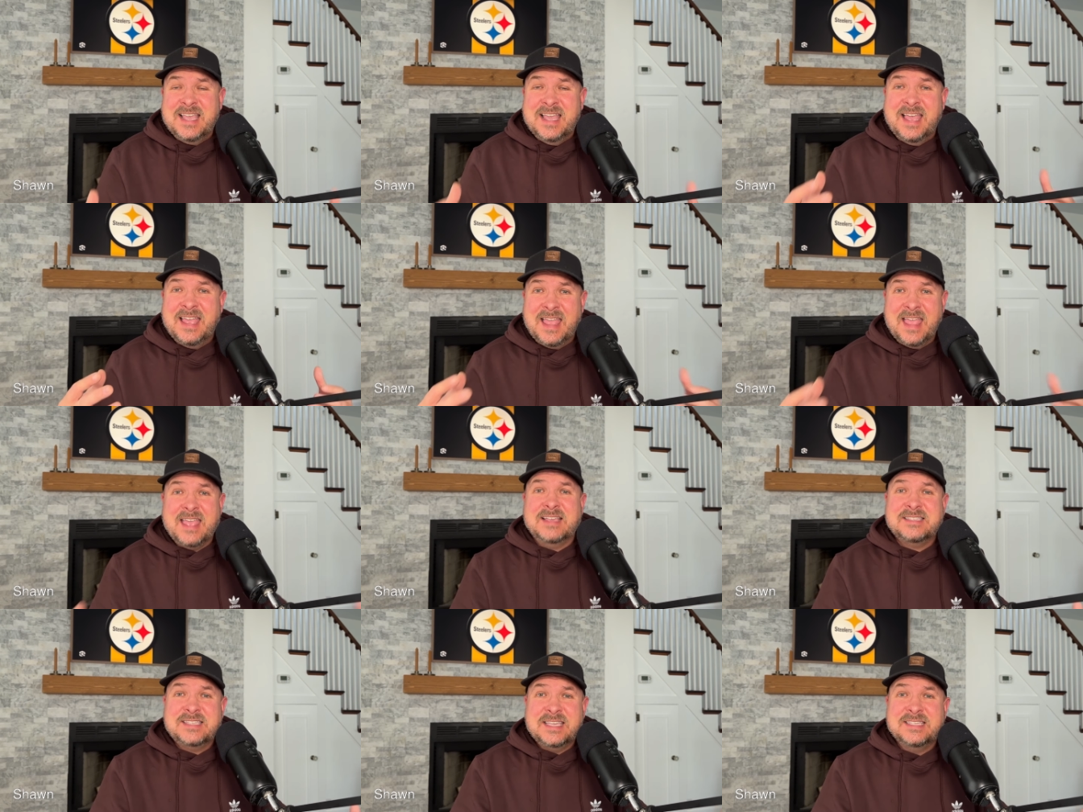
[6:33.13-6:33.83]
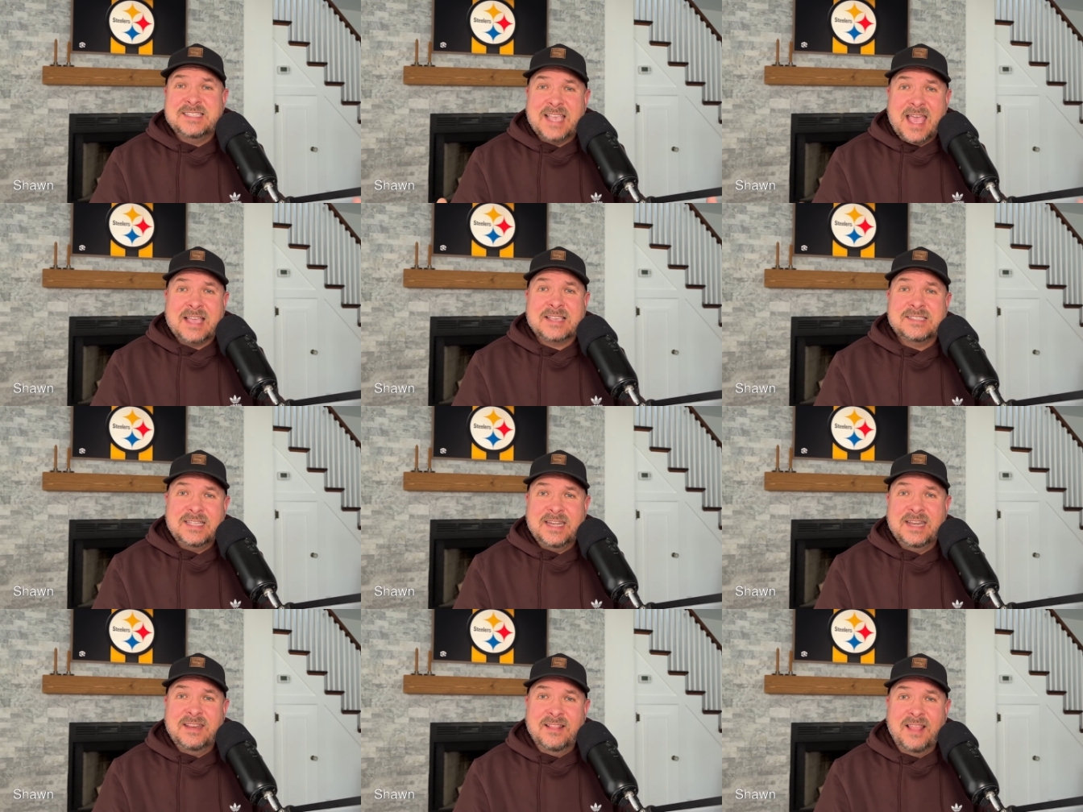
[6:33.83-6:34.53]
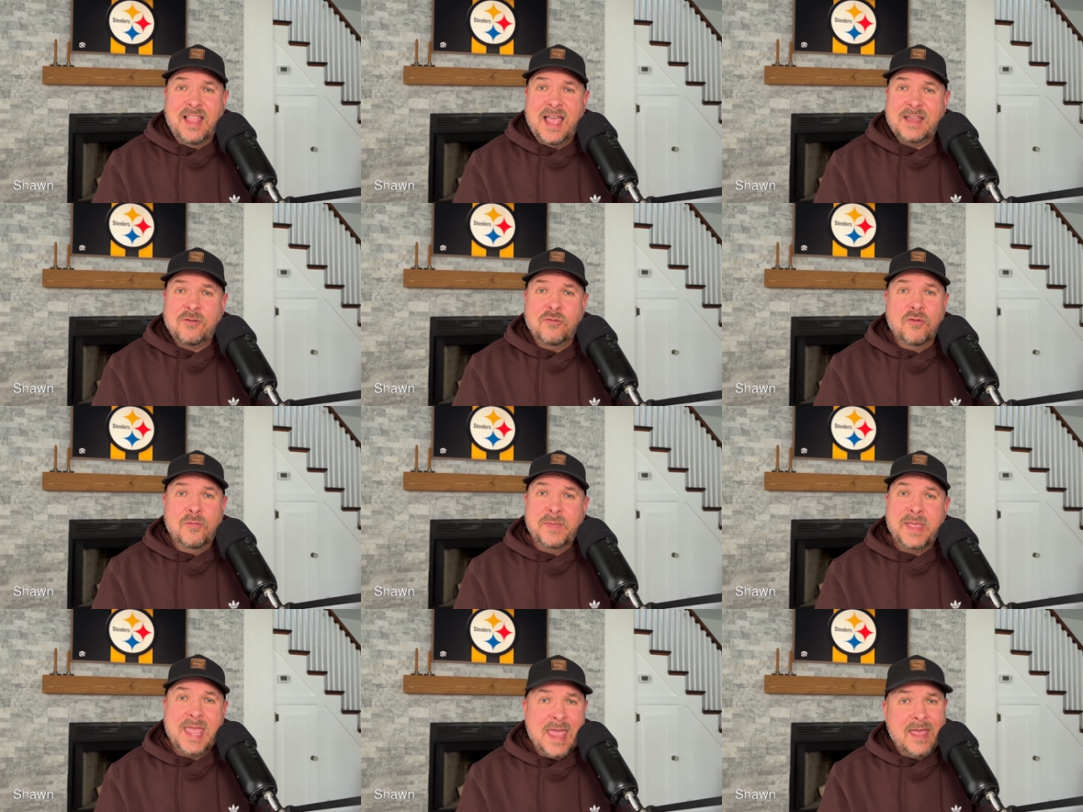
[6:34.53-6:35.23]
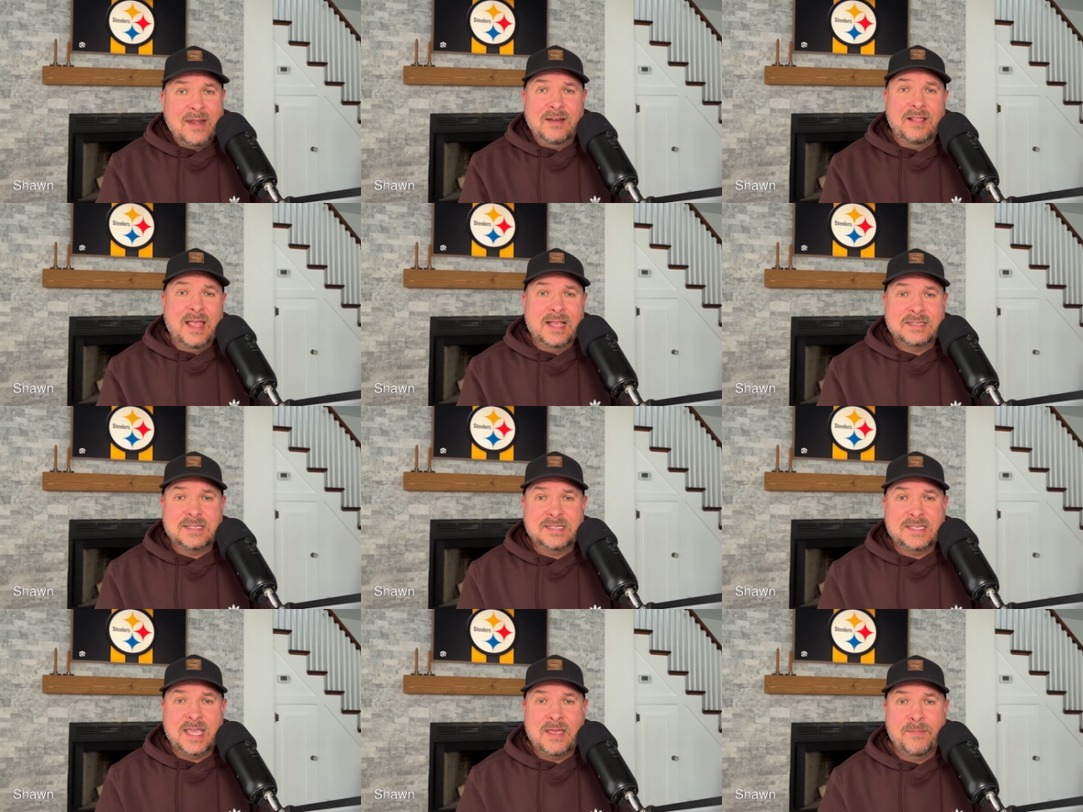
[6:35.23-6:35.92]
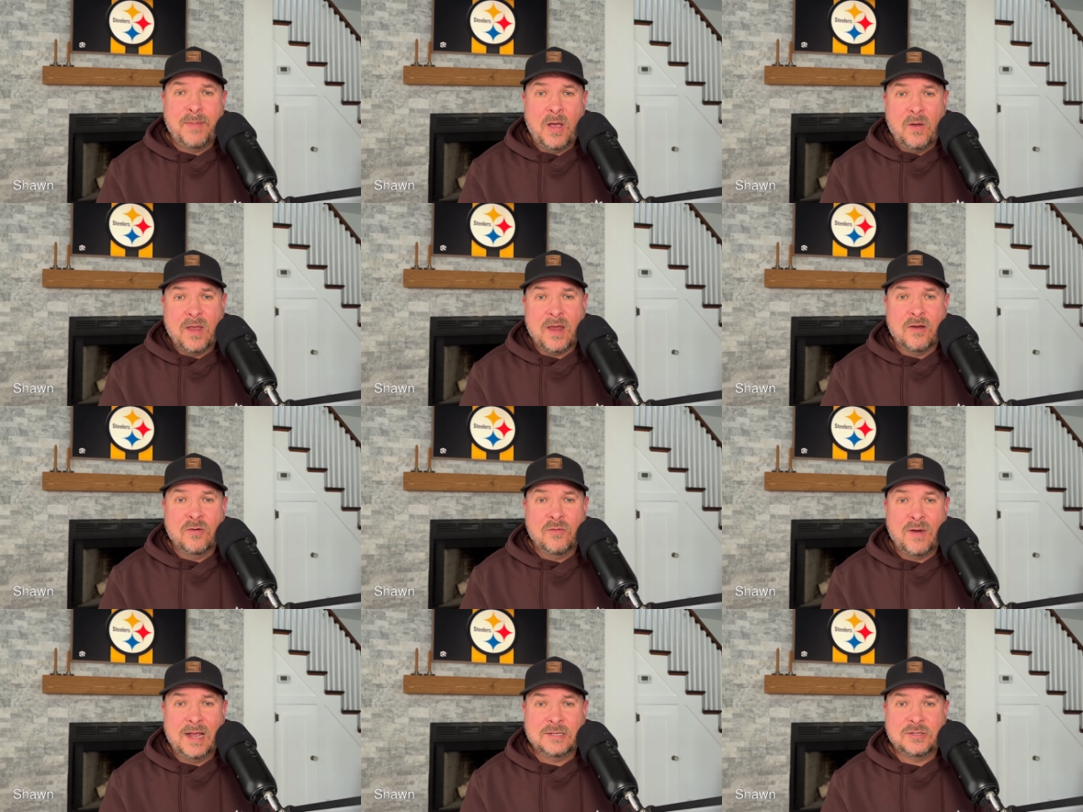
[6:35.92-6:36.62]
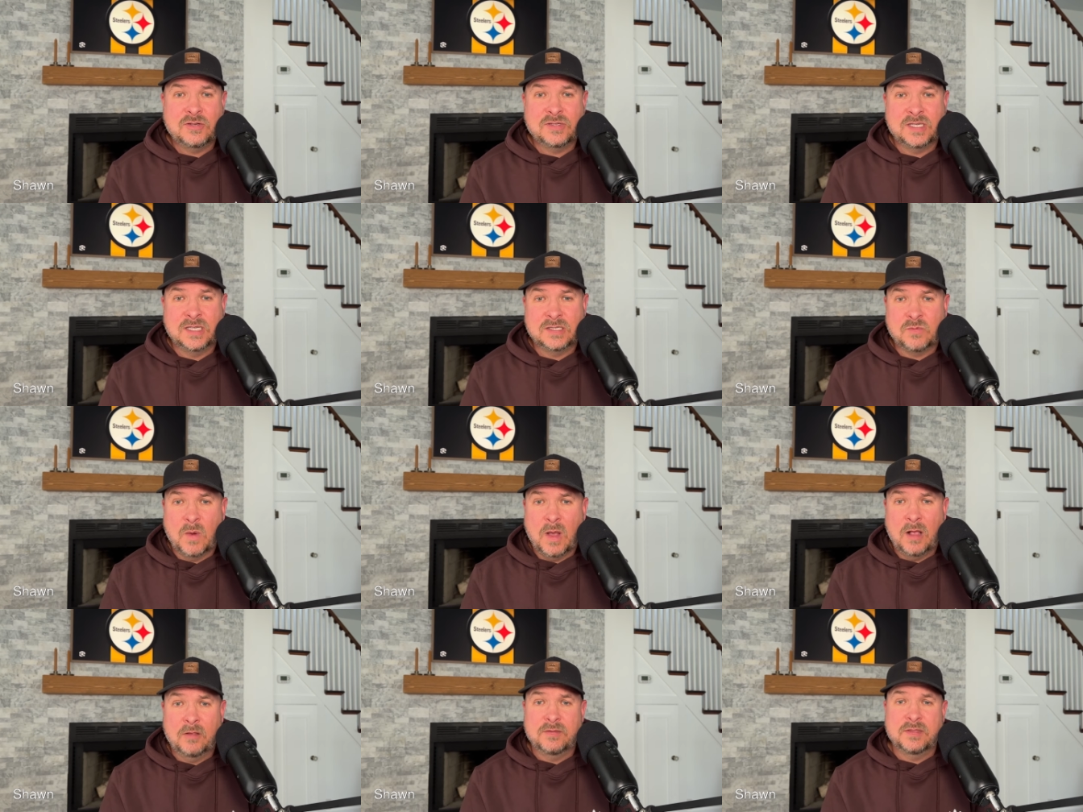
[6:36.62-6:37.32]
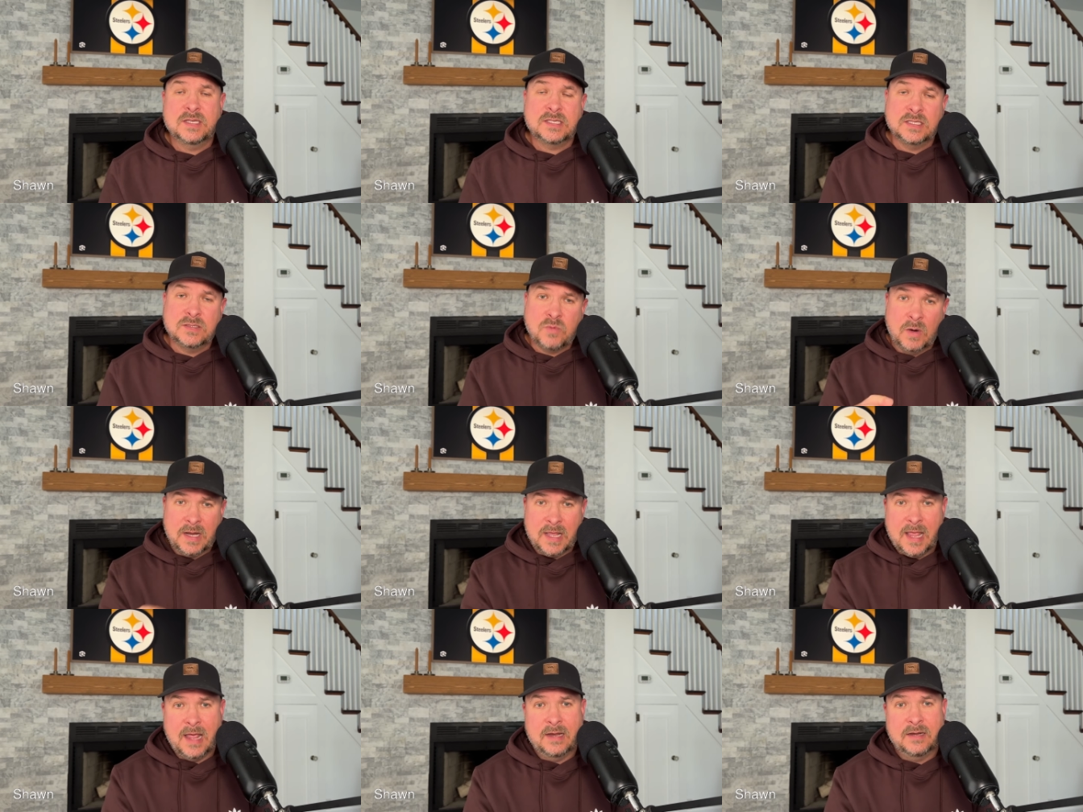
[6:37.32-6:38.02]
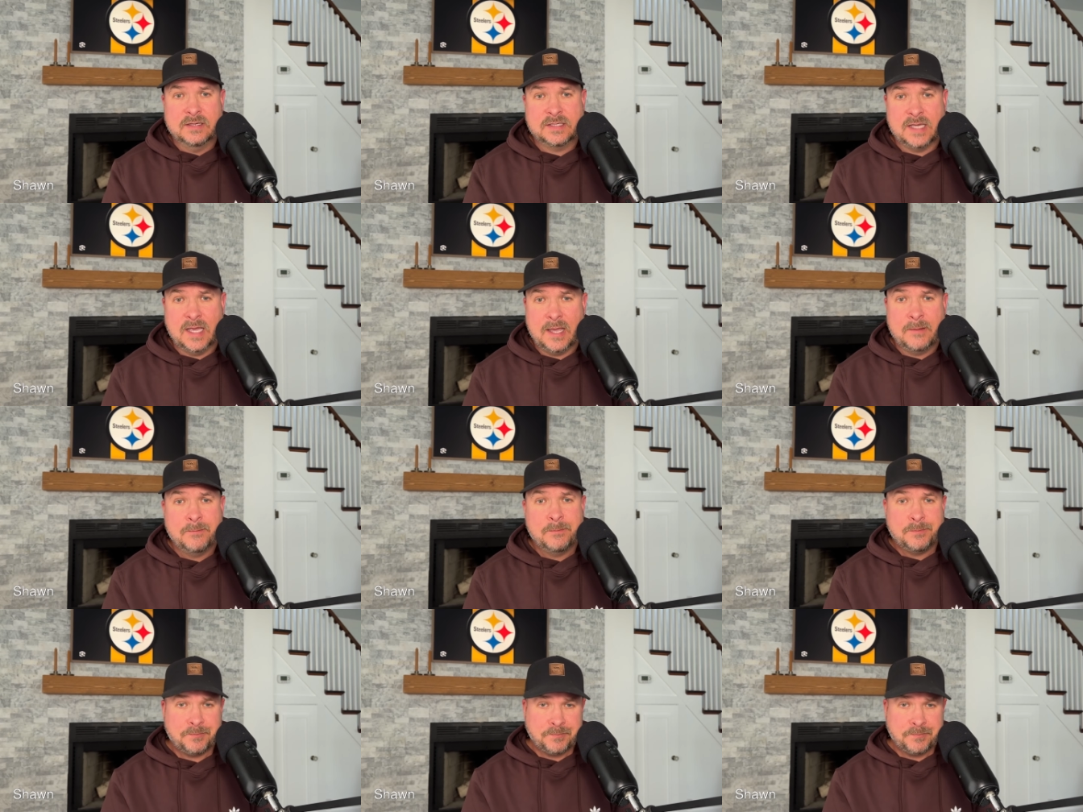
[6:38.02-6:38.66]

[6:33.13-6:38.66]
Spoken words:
as he's exiting the locker room, he had a lot to say about Aaron Rodgers as well. And this is what he had to say.